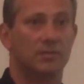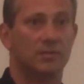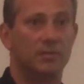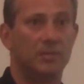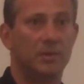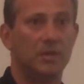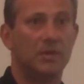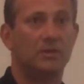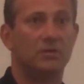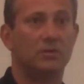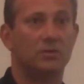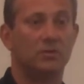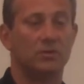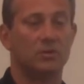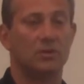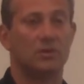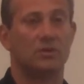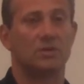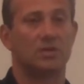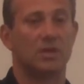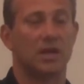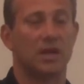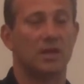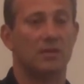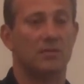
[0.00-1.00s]
beat to the
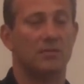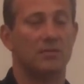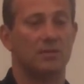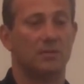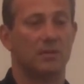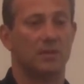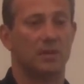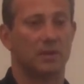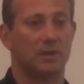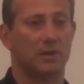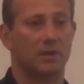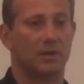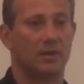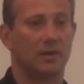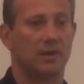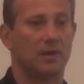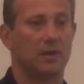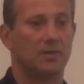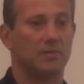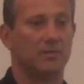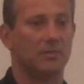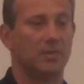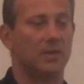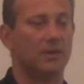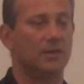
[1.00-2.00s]
same
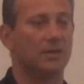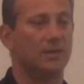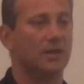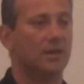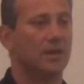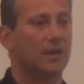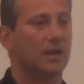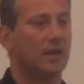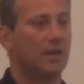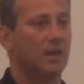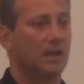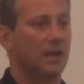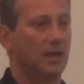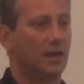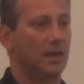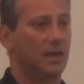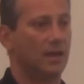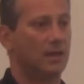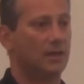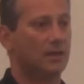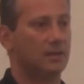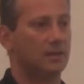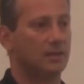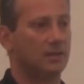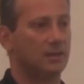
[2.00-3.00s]
heartbeat.
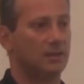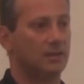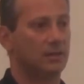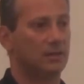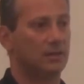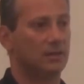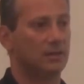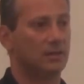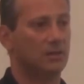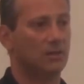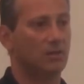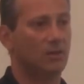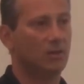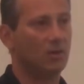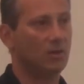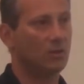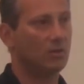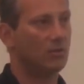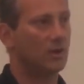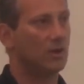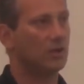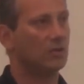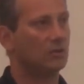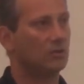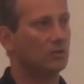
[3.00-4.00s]
And the only
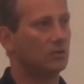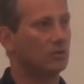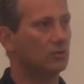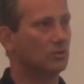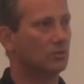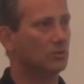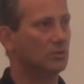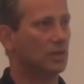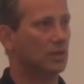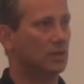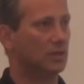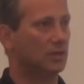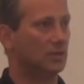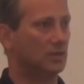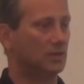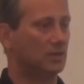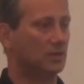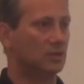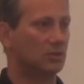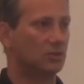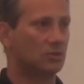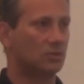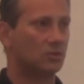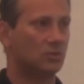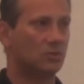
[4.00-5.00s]
way to do that
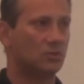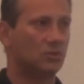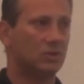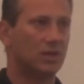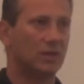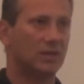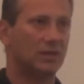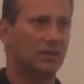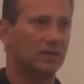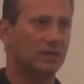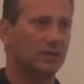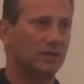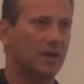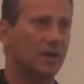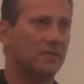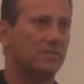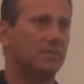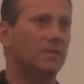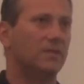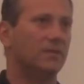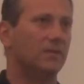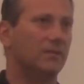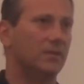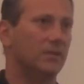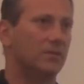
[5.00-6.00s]
is to do that
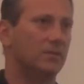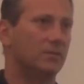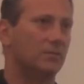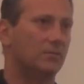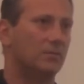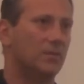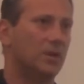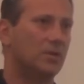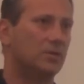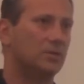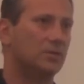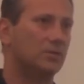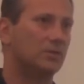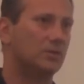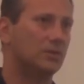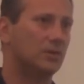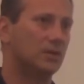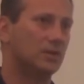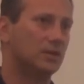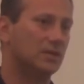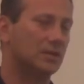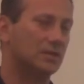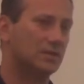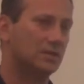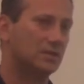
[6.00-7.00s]
adaptively, to make sure
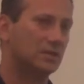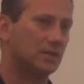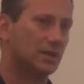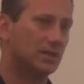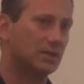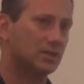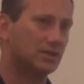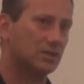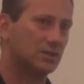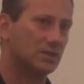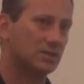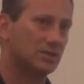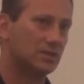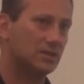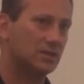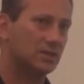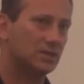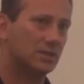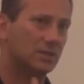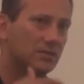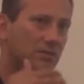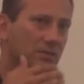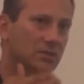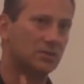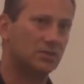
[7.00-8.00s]
that as the
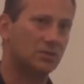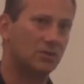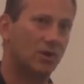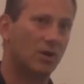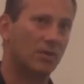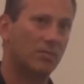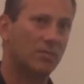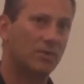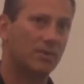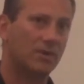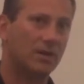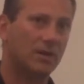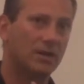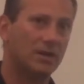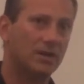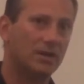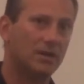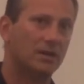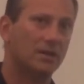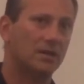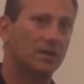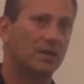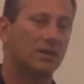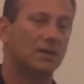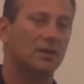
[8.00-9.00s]
system is
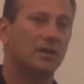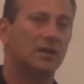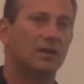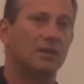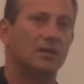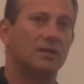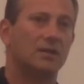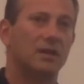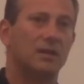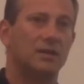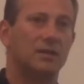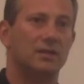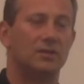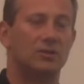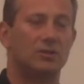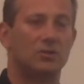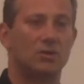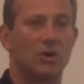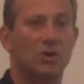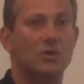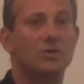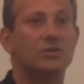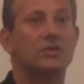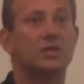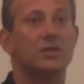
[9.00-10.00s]
operating, that it
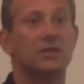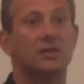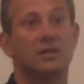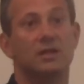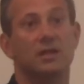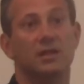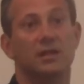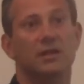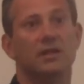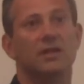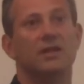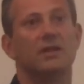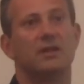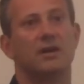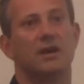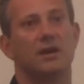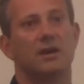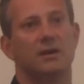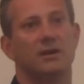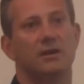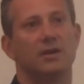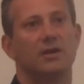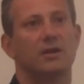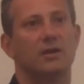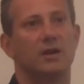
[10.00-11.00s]
constantly
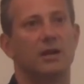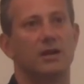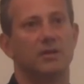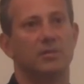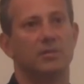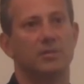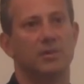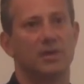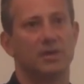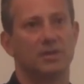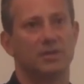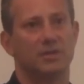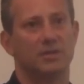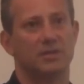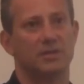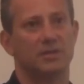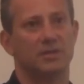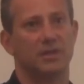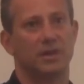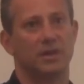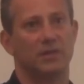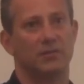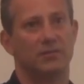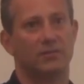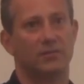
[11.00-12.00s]
recalibrates
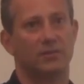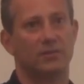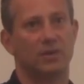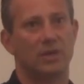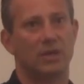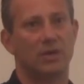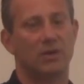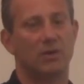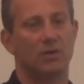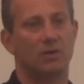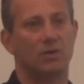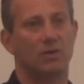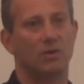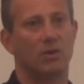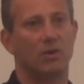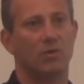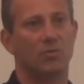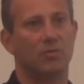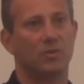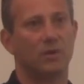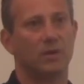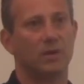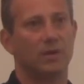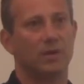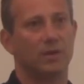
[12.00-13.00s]
itself. You cannot
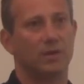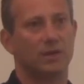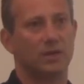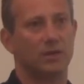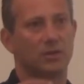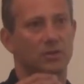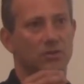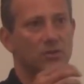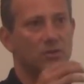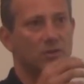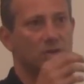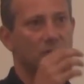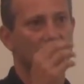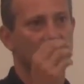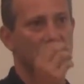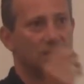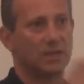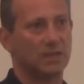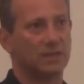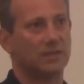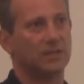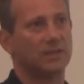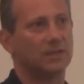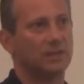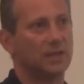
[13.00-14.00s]
hope that you're going to
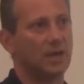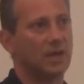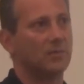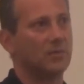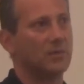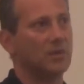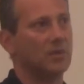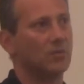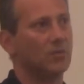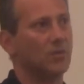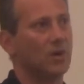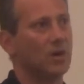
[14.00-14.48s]
set the timing